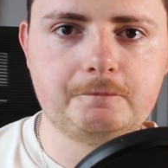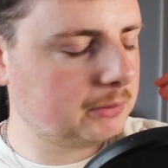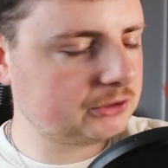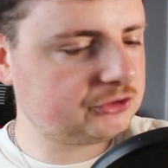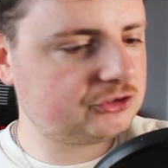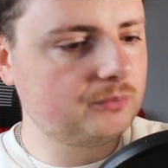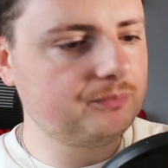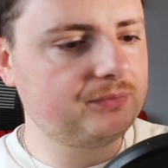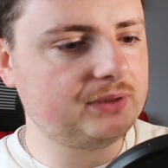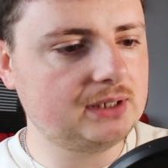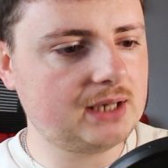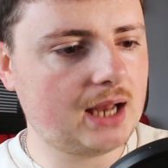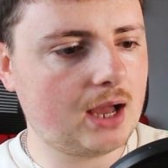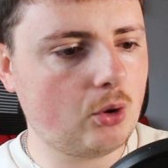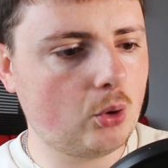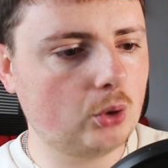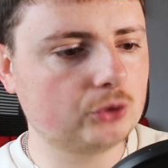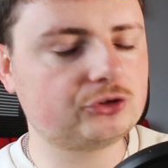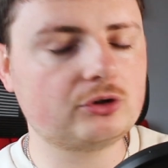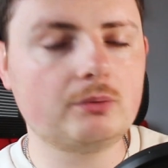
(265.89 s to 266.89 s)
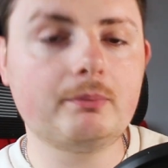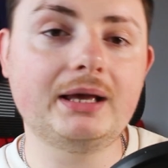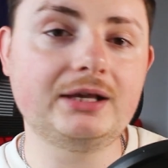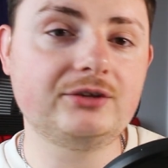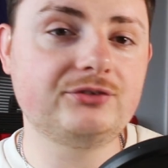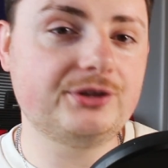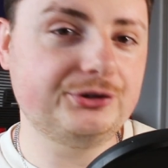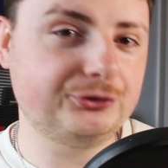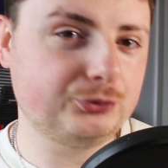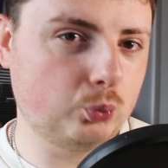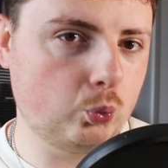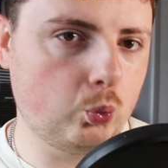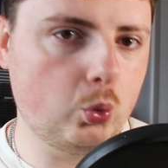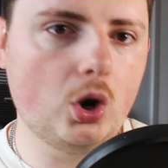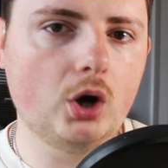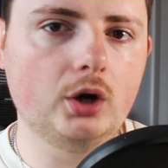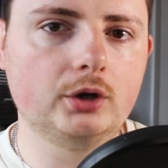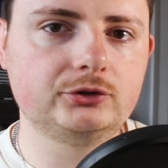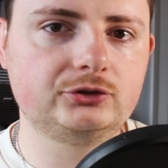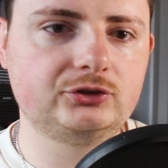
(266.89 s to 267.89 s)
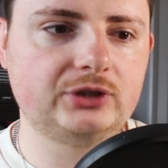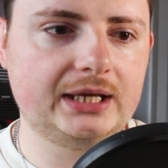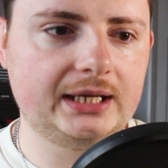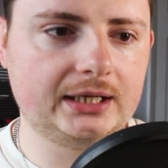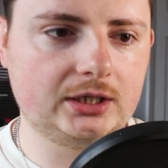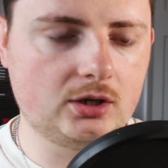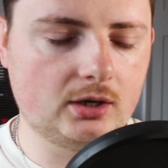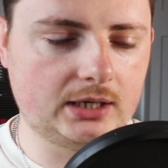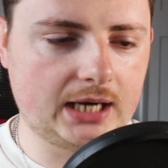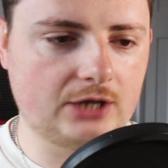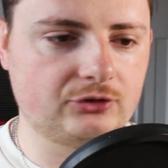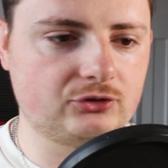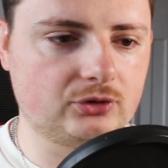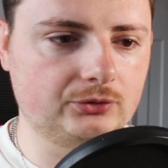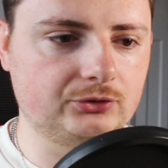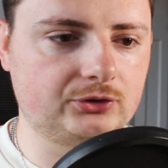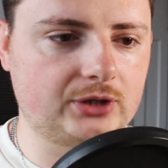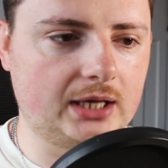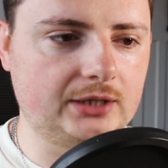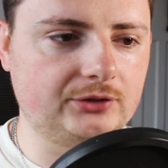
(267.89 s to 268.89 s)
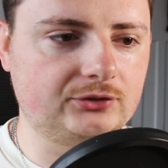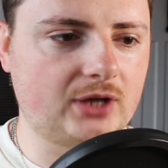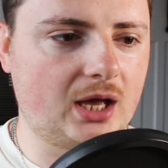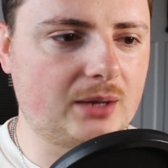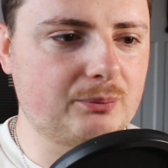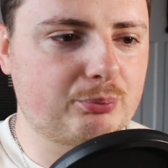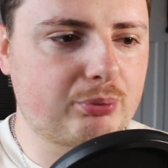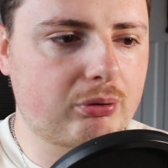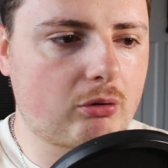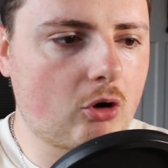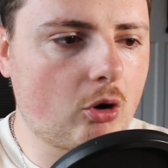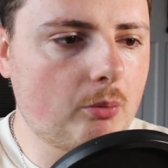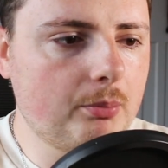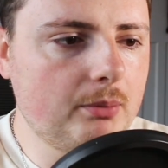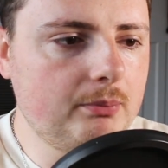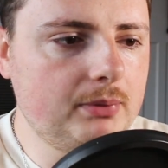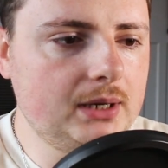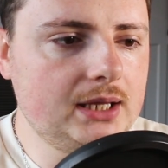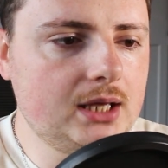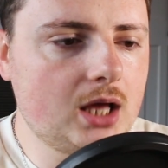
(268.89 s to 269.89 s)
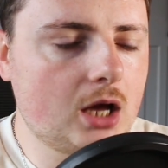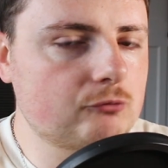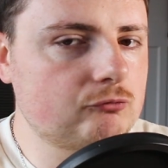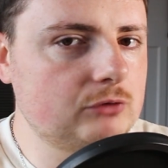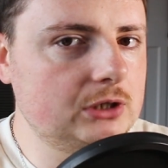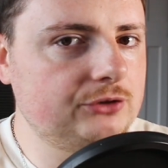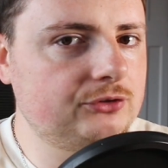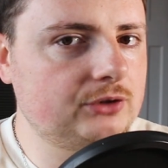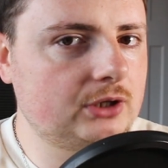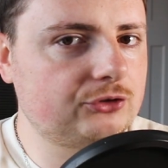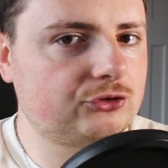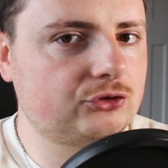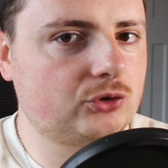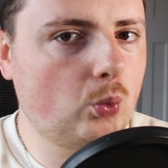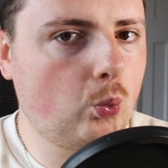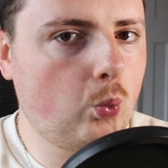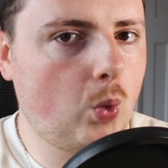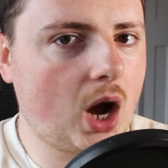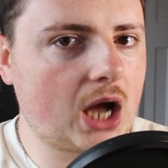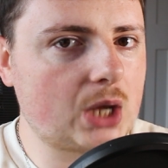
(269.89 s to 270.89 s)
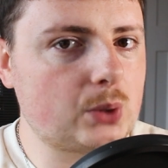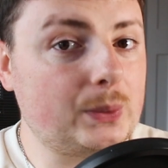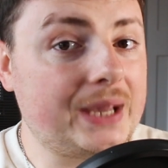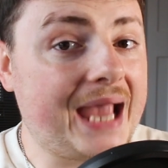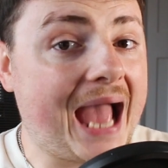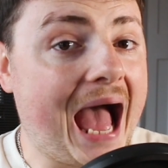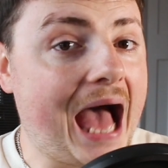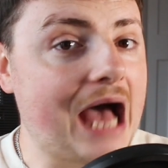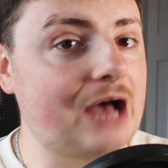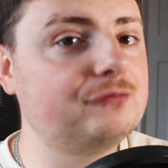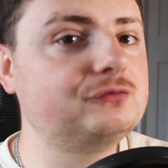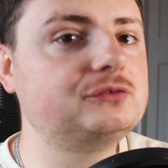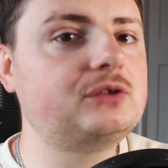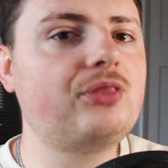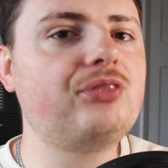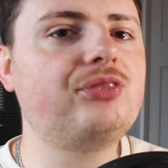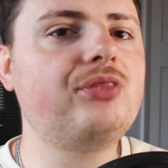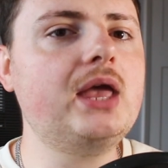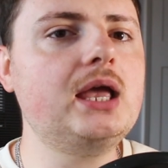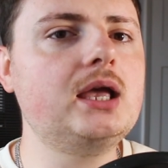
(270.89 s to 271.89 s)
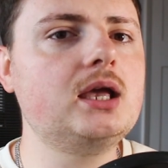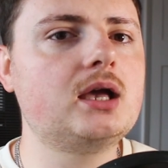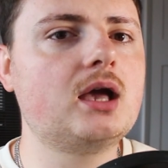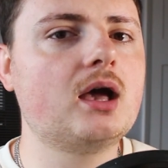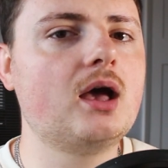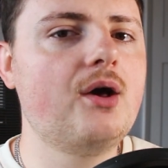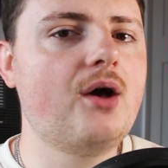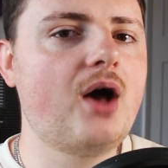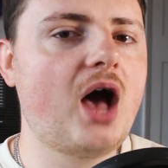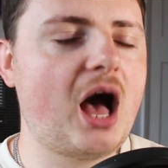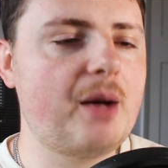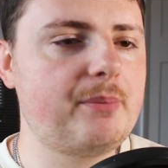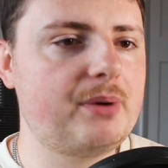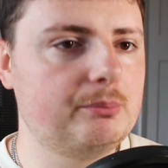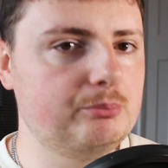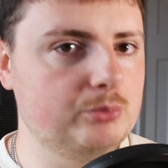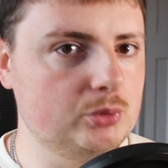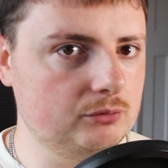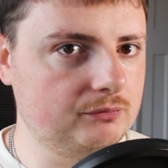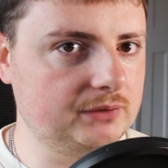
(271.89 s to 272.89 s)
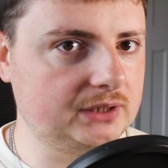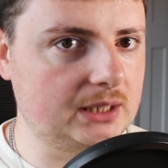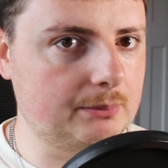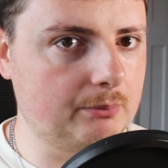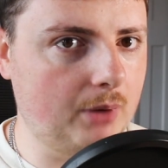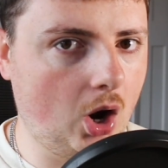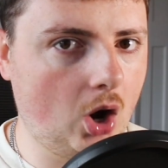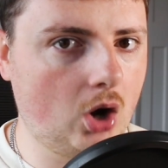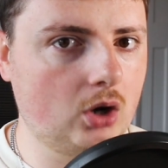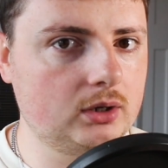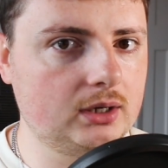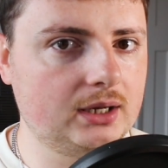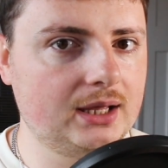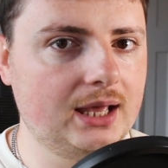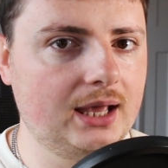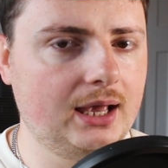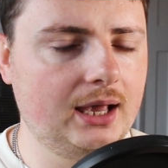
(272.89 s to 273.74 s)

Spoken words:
But something that also makes this worse in Garnacho's case, and probably a reason as to why we have to think about moving him on,